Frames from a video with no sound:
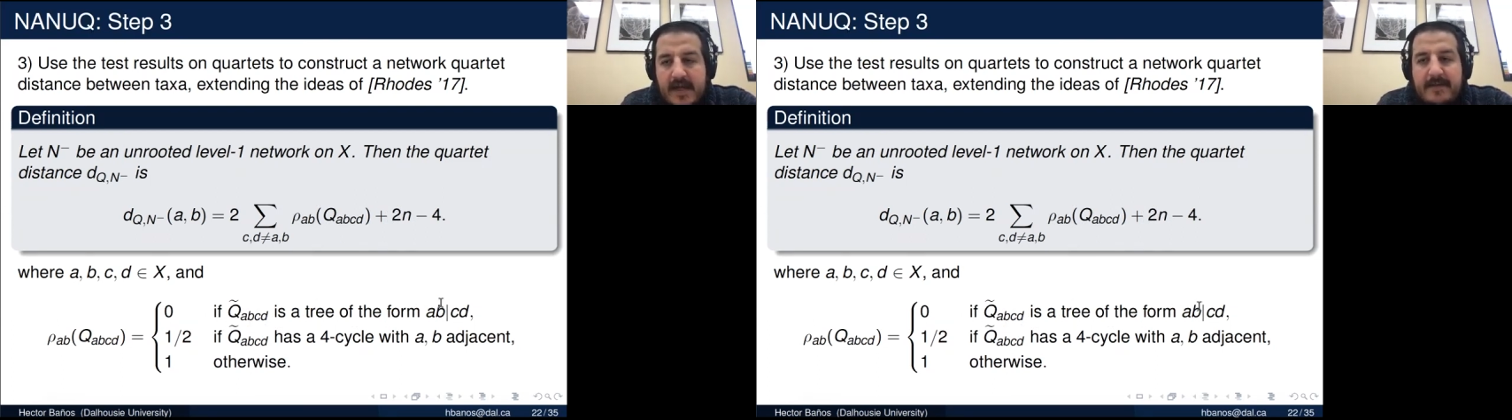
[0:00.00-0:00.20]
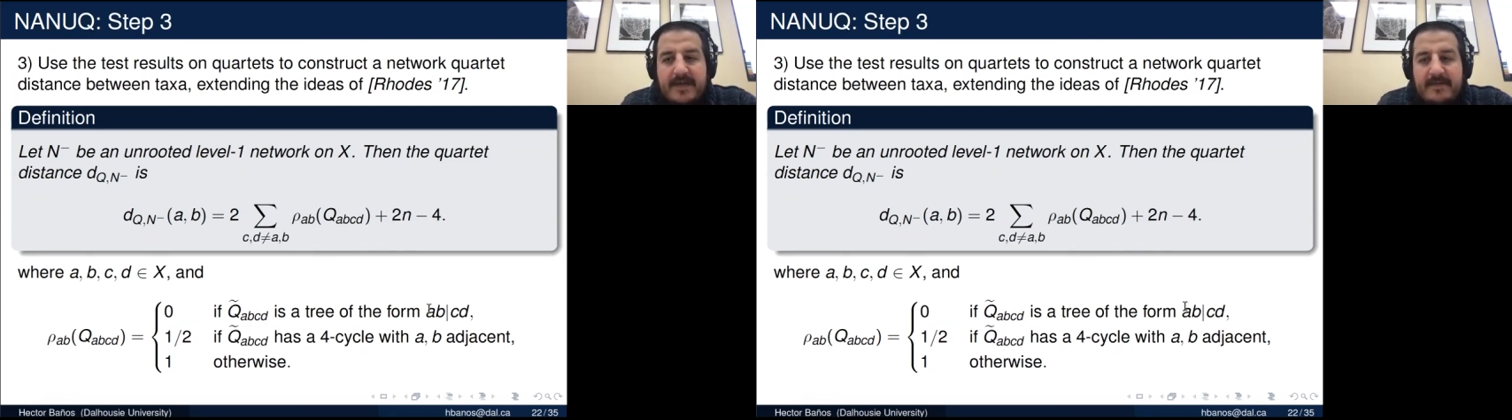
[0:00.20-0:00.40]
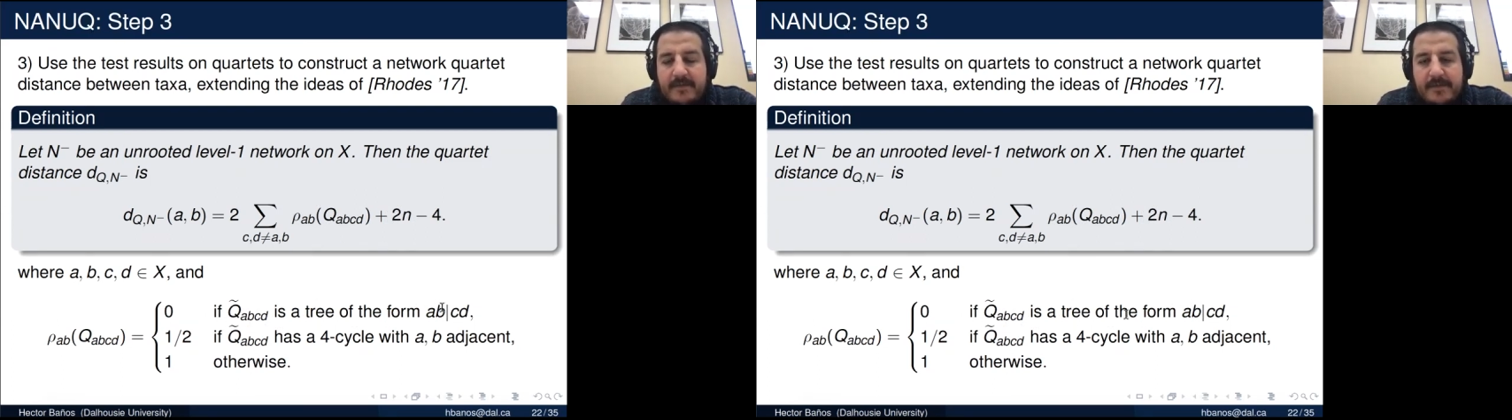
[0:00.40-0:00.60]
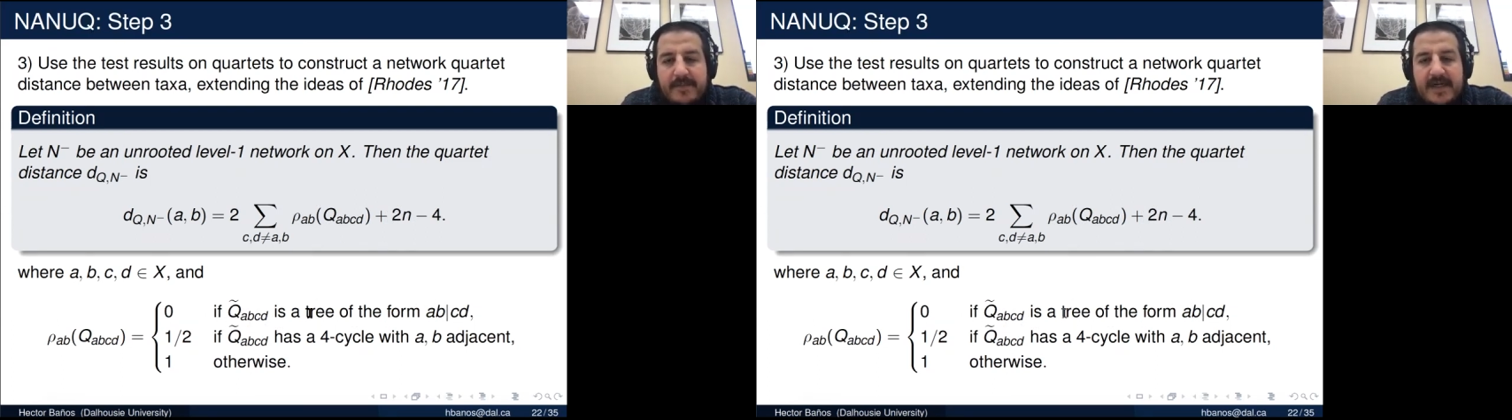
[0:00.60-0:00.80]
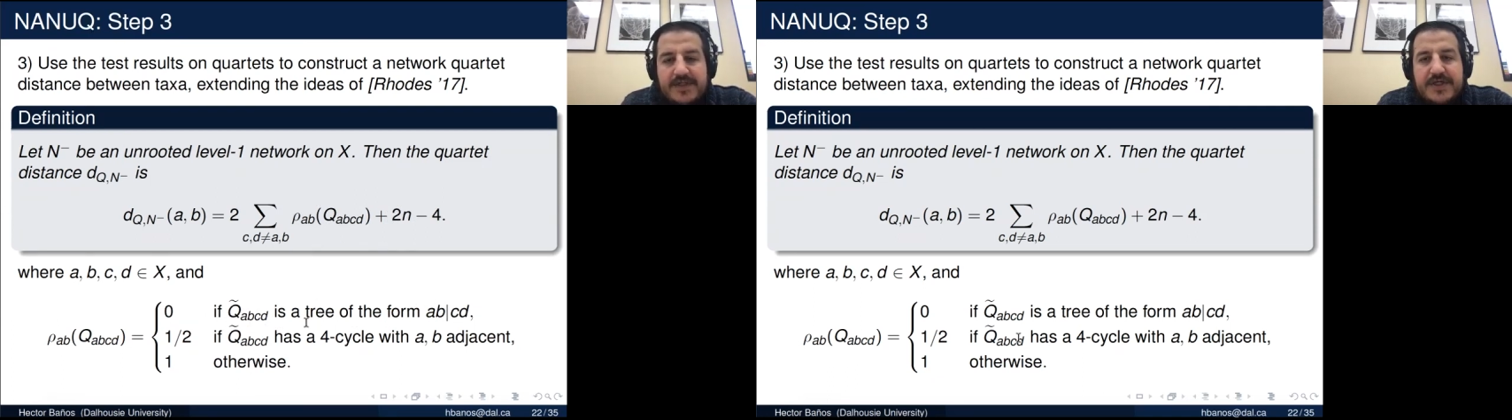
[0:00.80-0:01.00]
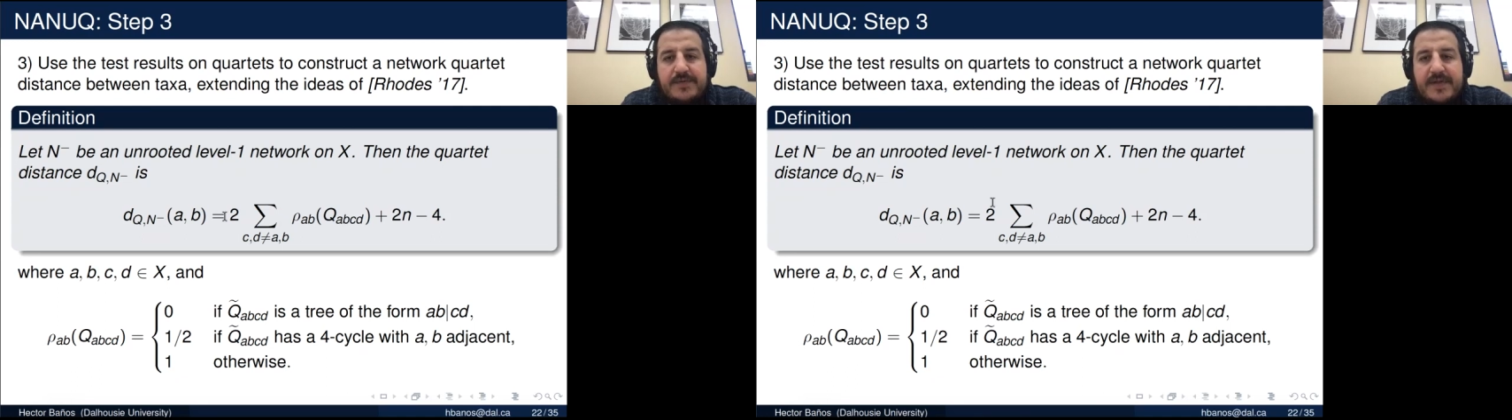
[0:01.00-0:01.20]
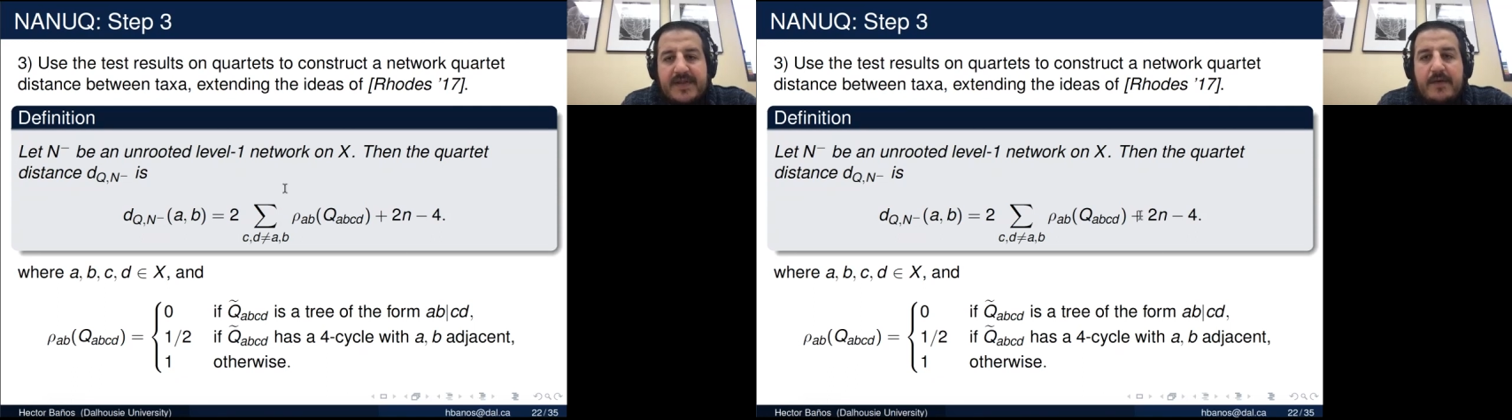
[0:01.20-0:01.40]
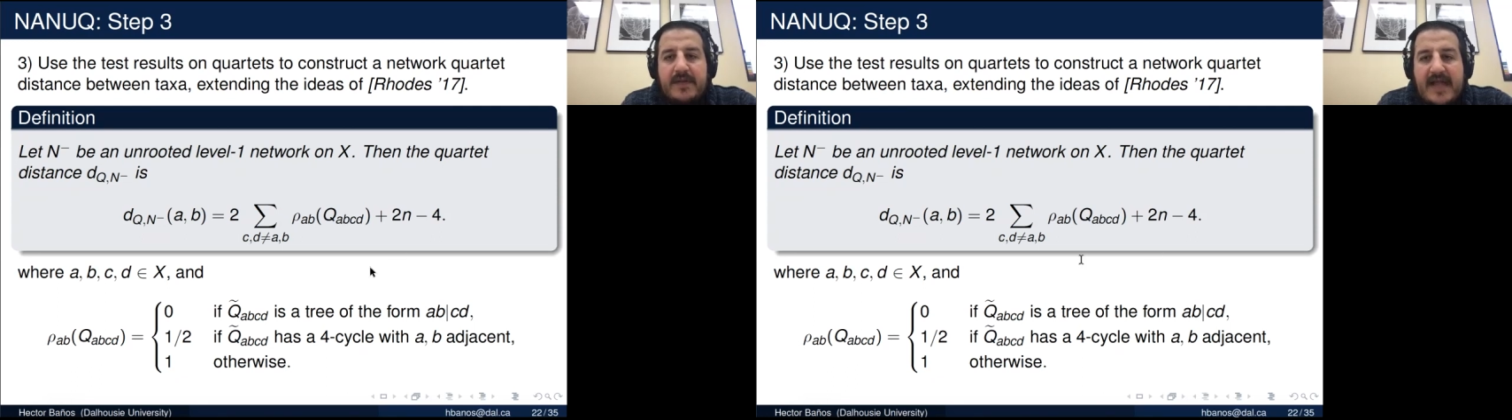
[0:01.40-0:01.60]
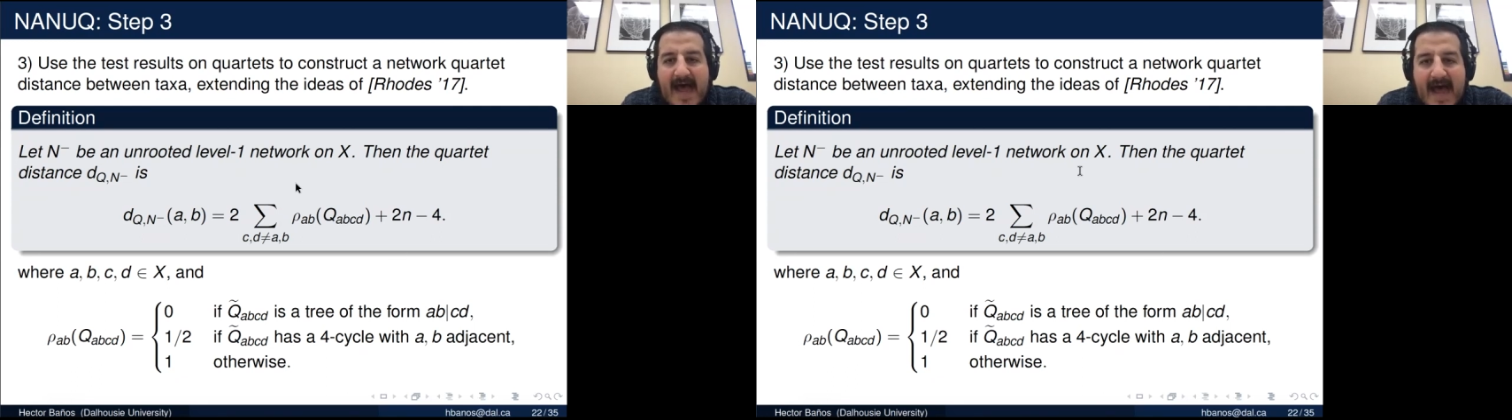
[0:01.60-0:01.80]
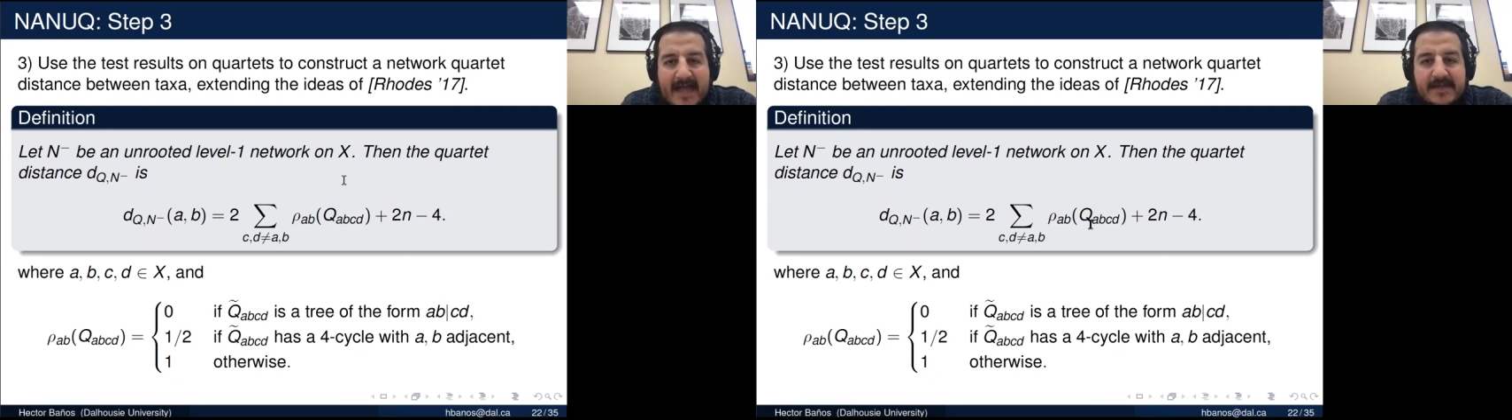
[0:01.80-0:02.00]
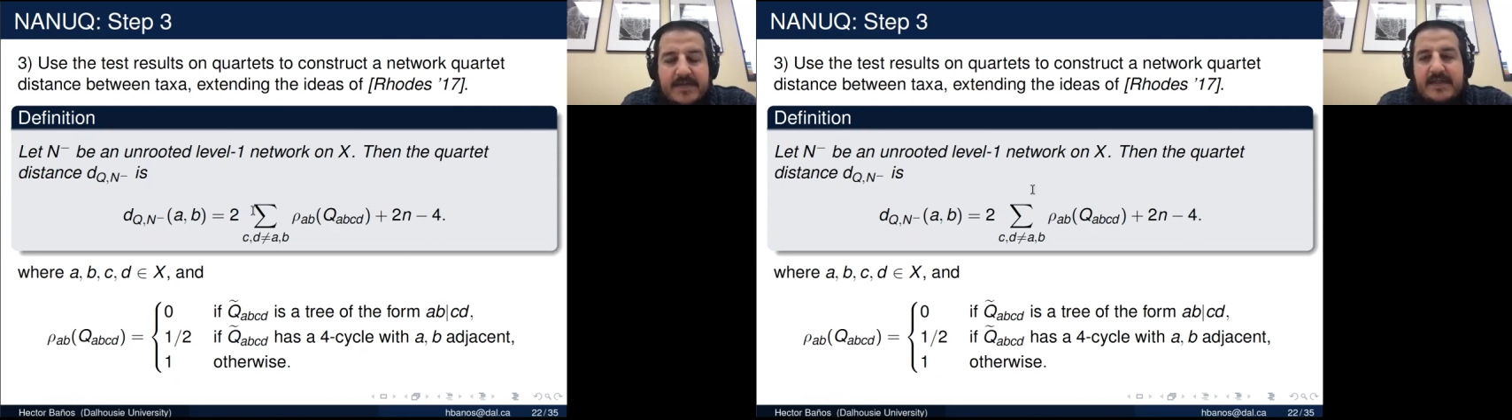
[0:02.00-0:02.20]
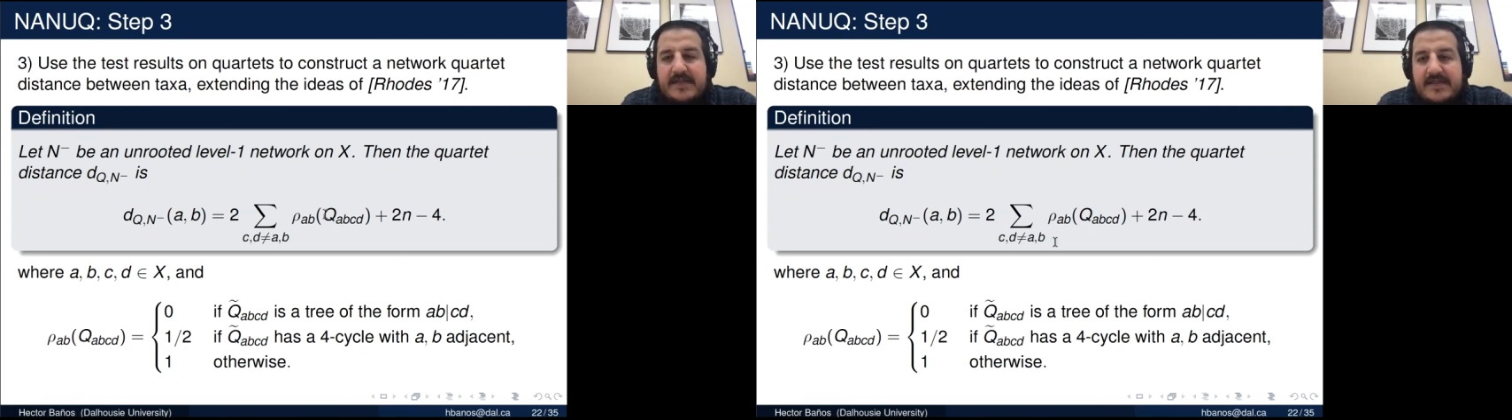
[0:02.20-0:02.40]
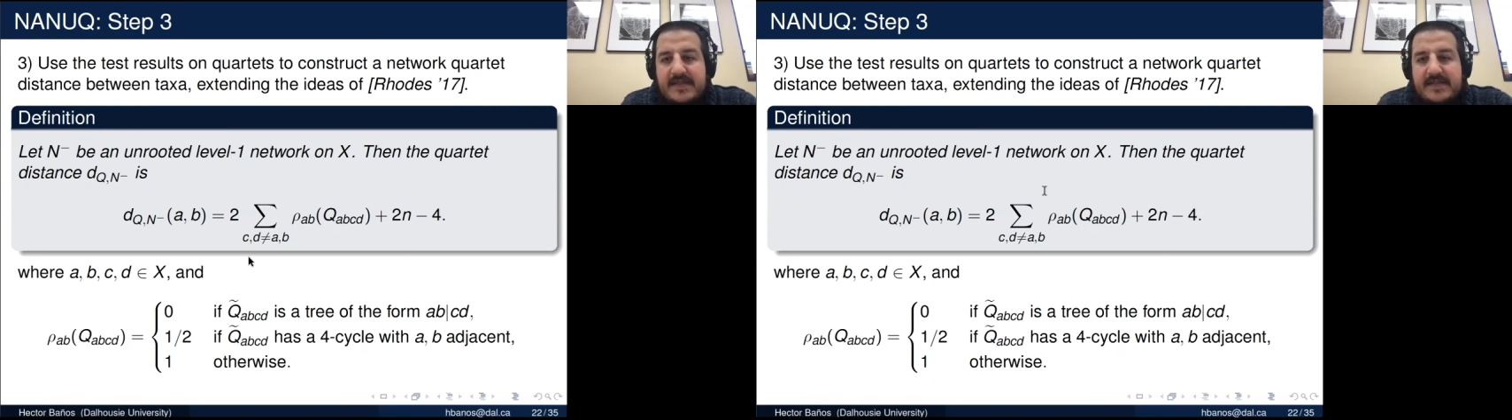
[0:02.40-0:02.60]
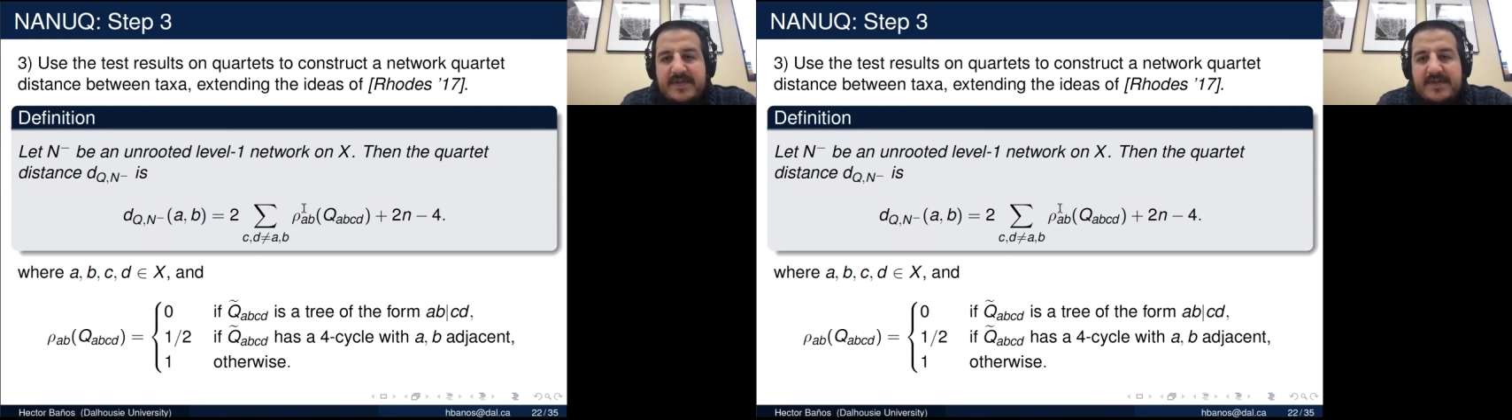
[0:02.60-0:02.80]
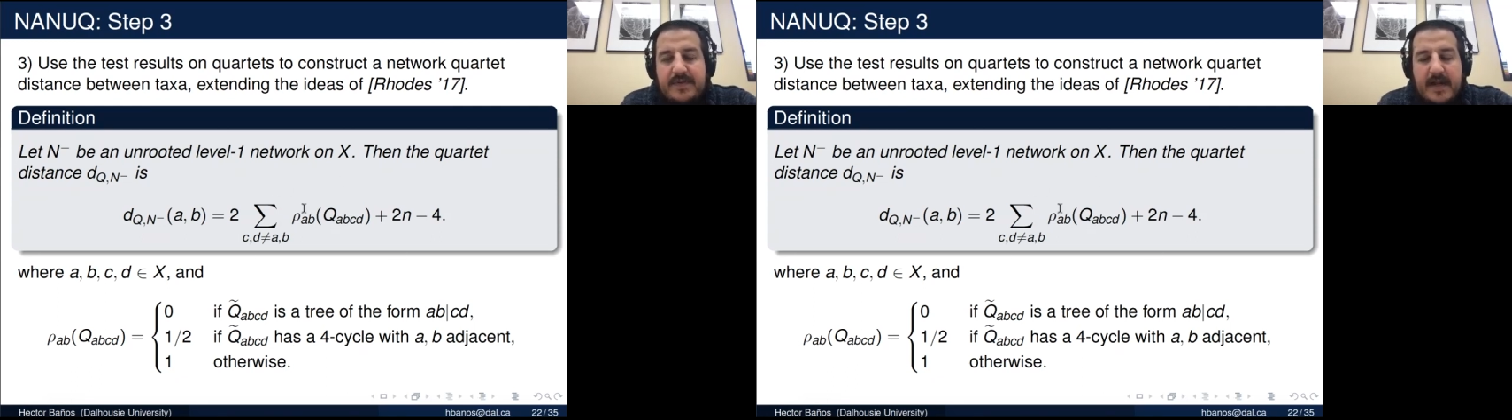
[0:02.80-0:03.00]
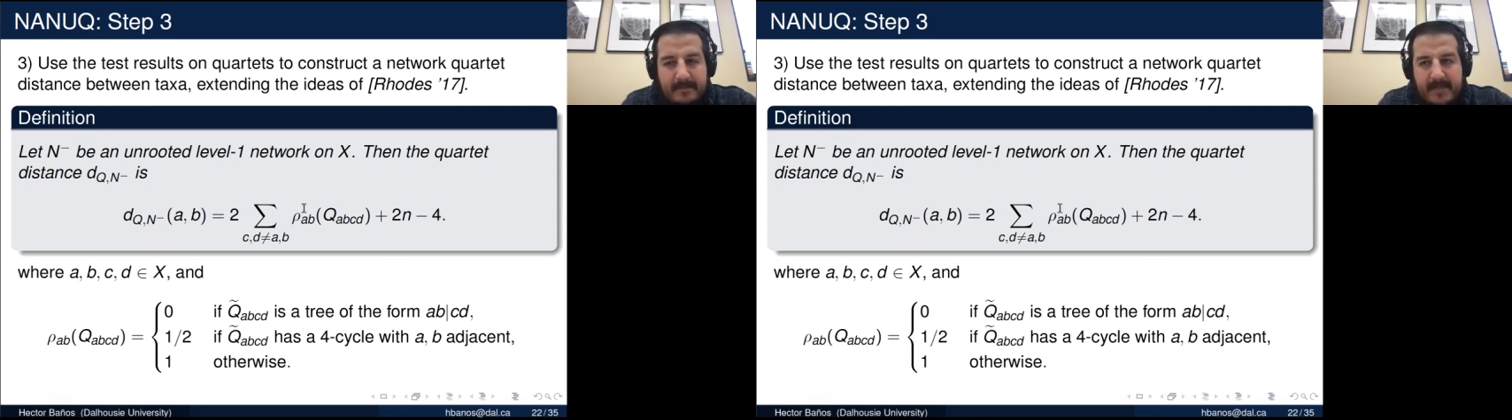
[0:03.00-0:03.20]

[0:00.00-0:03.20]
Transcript: AB forming a cherry, that will add to the distance between them,